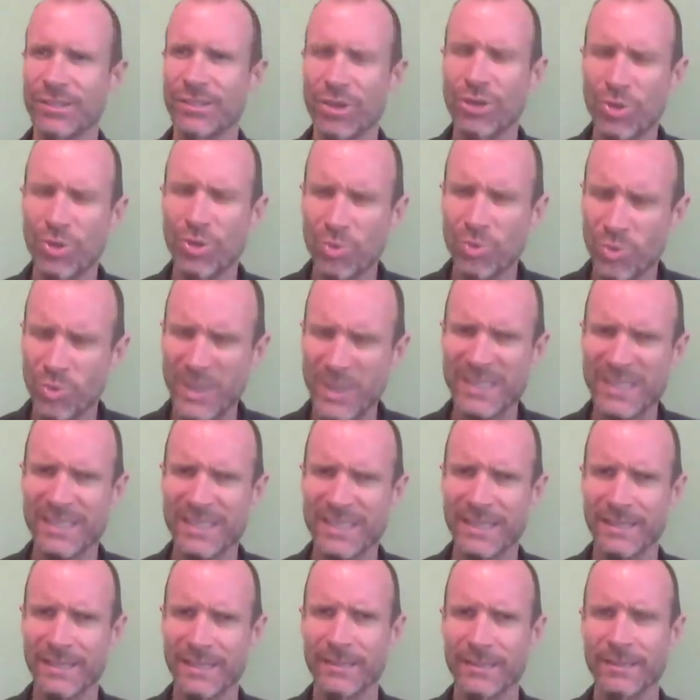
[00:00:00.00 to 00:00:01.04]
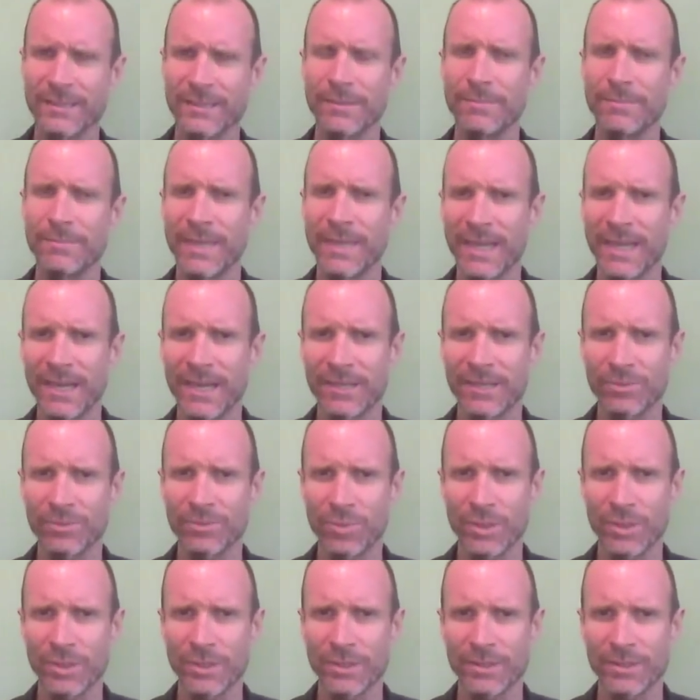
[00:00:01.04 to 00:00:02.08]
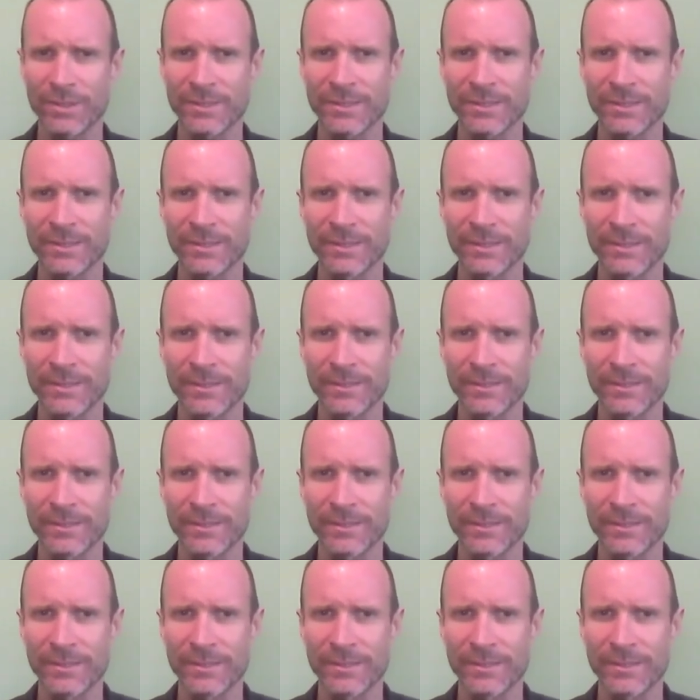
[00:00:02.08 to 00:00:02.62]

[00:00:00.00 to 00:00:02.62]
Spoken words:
twisted beyond words.